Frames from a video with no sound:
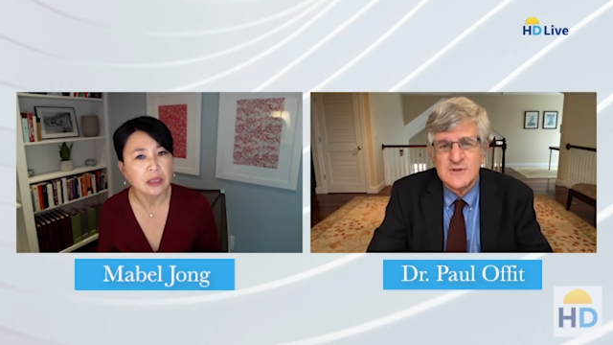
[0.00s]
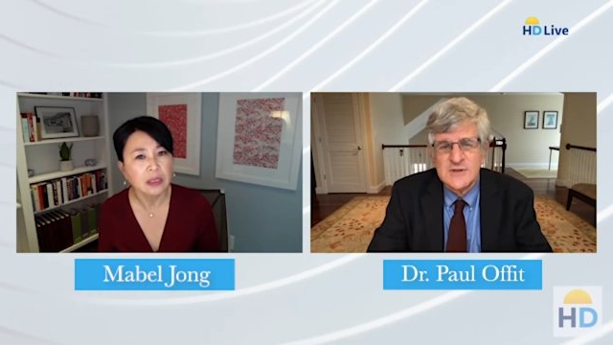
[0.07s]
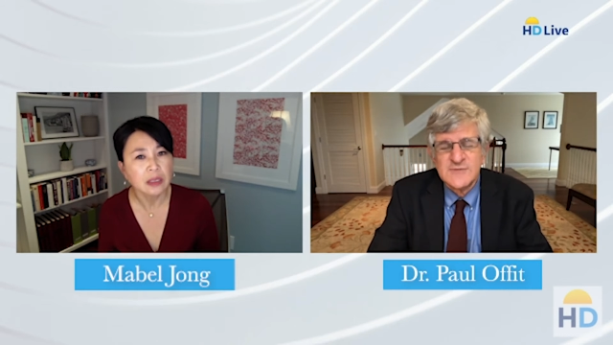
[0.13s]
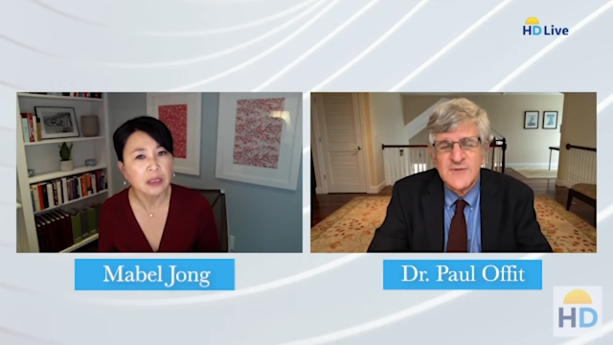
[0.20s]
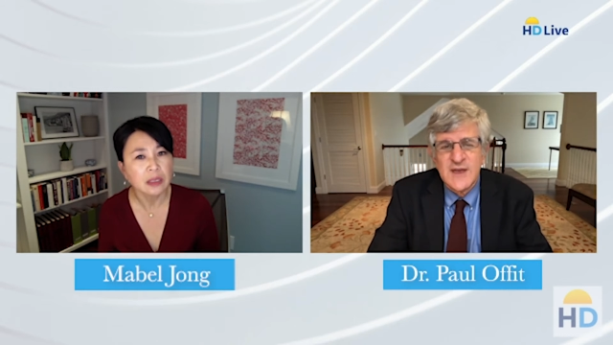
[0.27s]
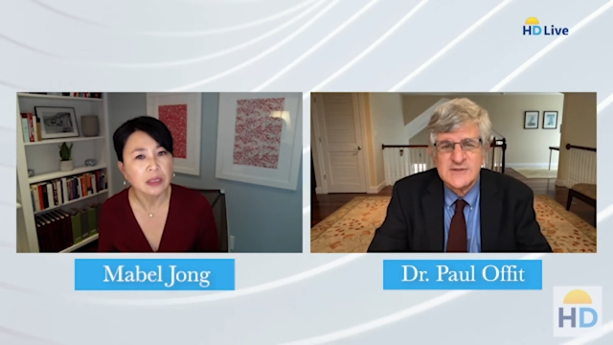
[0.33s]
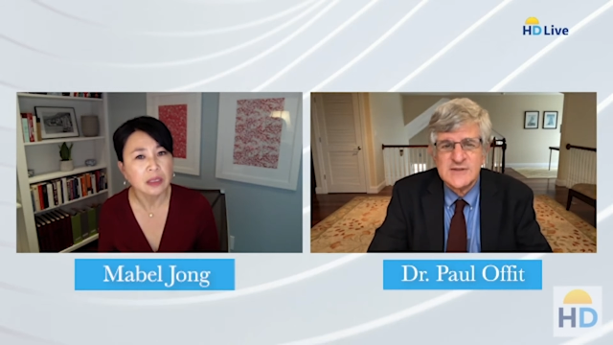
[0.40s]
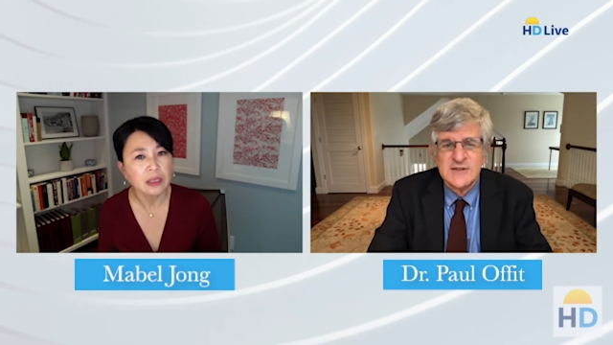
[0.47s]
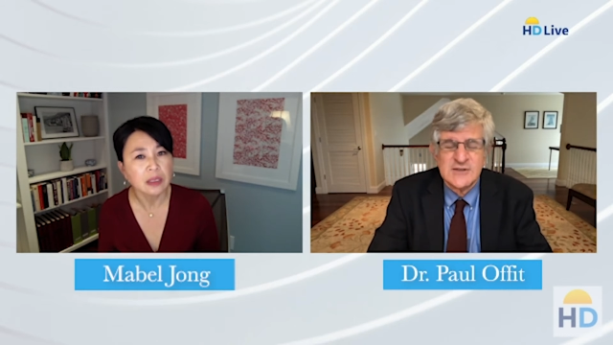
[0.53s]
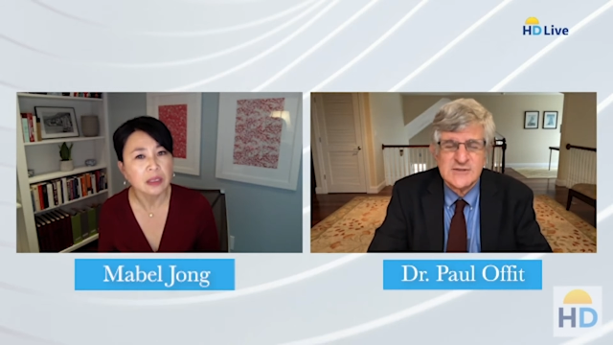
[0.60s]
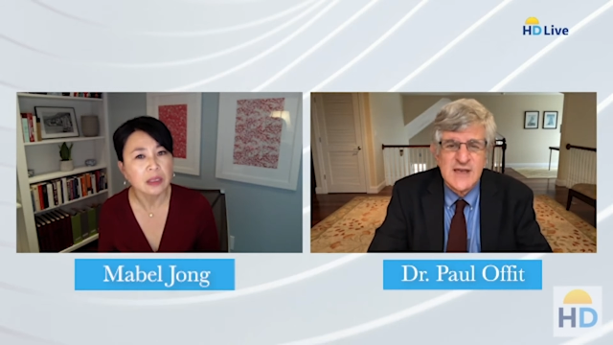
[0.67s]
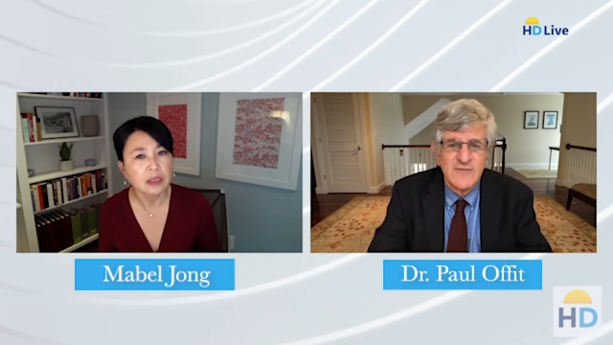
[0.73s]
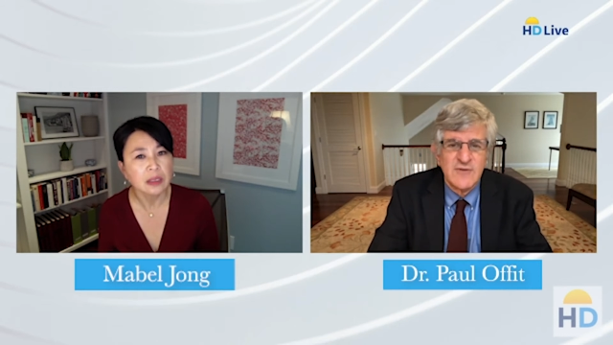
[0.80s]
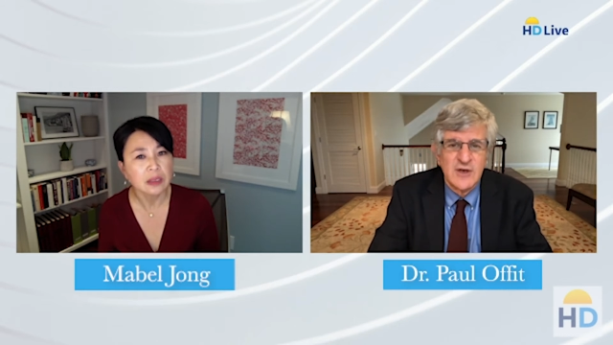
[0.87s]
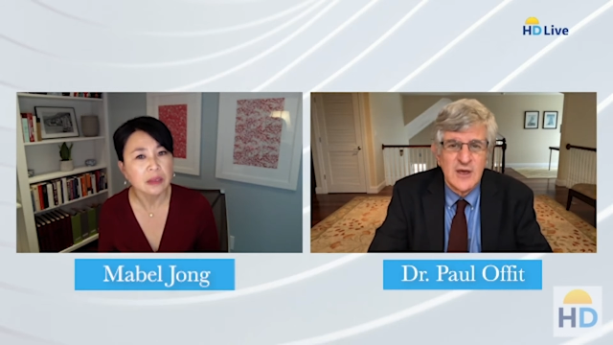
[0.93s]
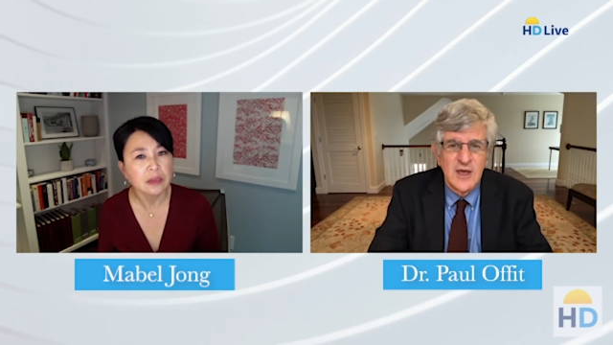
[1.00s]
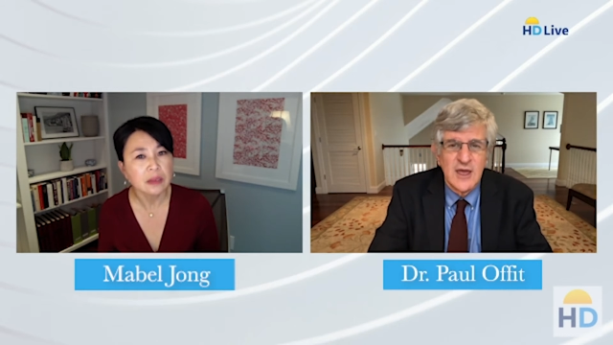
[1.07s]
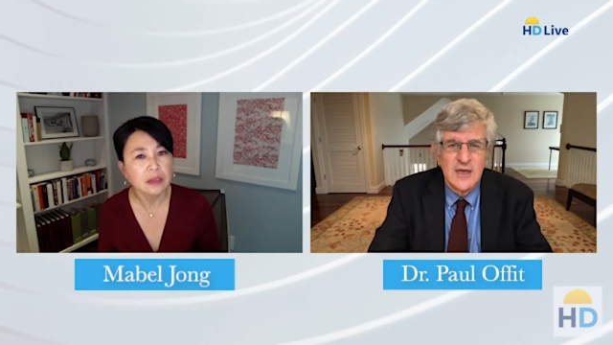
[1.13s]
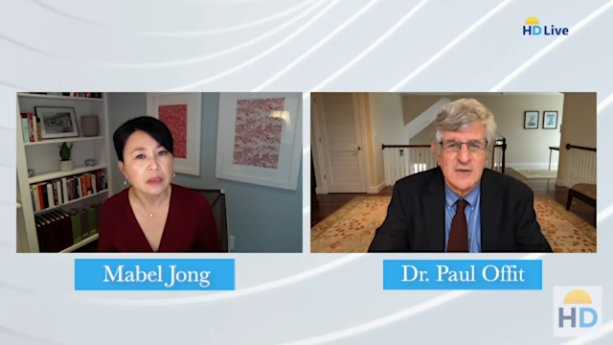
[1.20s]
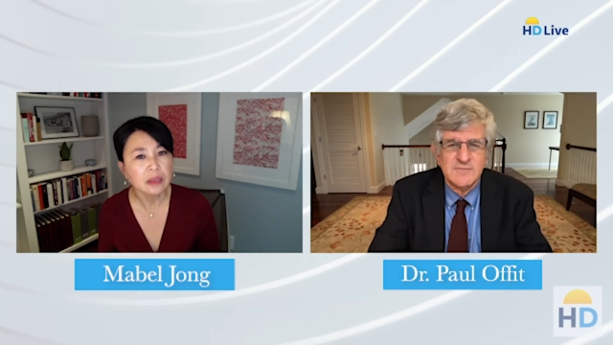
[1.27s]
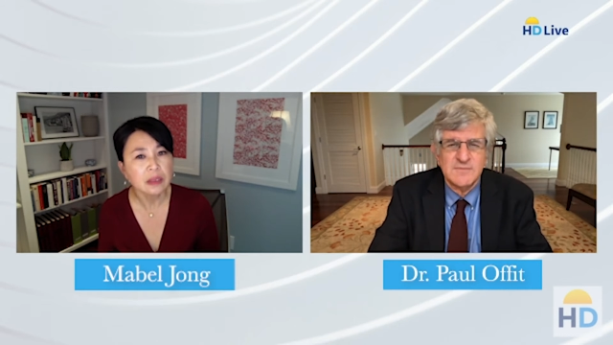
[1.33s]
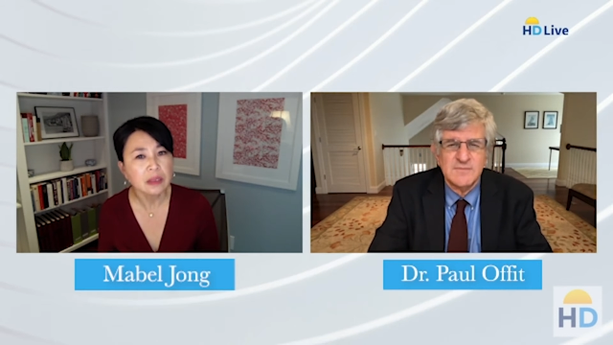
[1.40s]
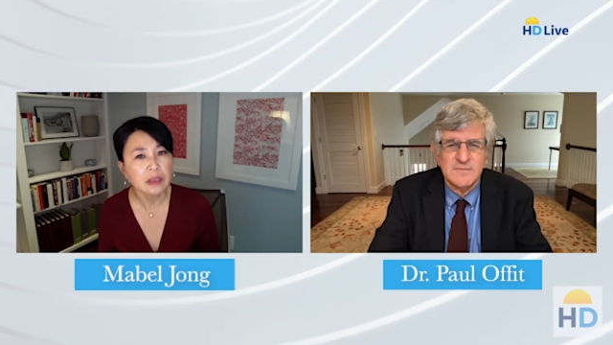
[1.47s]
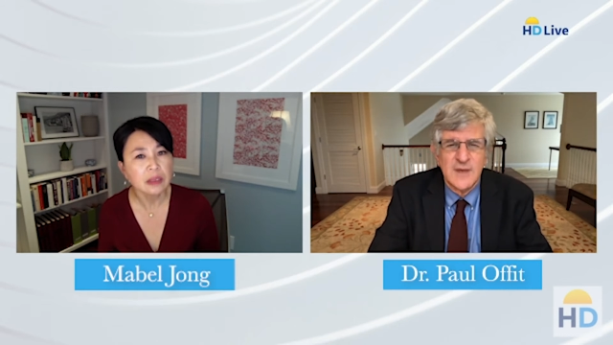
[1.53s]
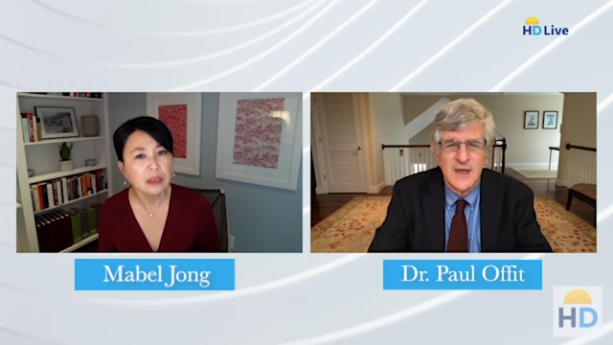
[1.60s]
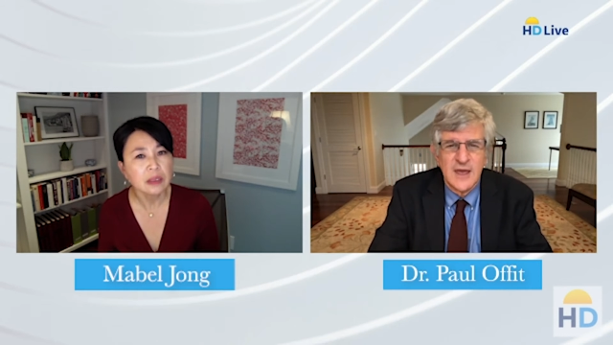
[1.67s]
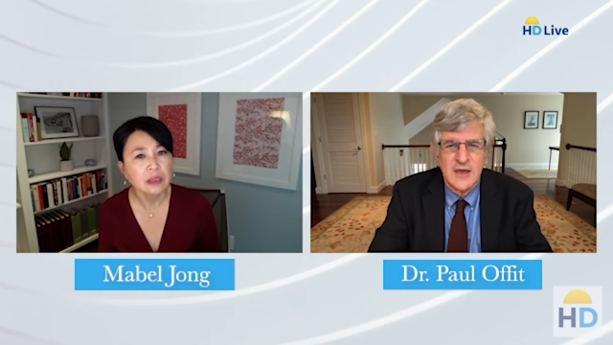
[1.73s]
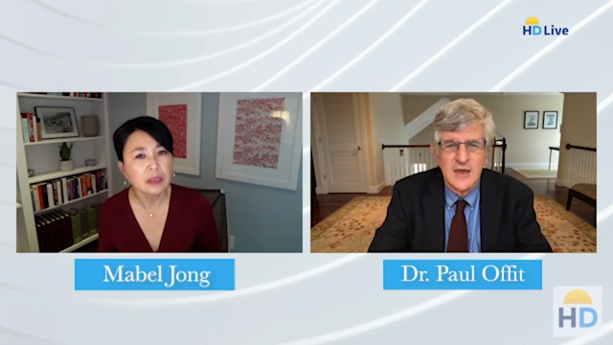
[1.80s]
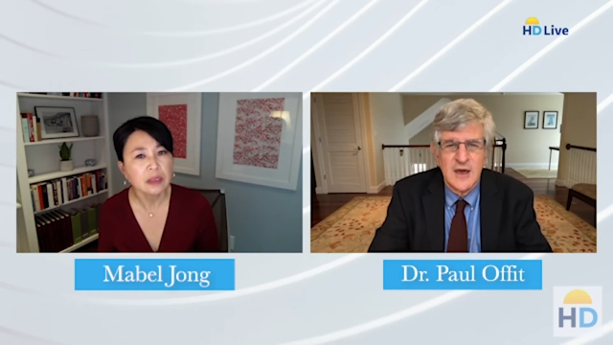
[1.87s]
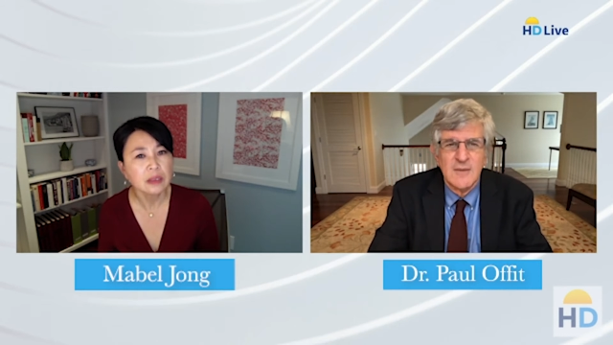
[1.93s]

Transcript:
Speaker 1: this vaccine does have a a, a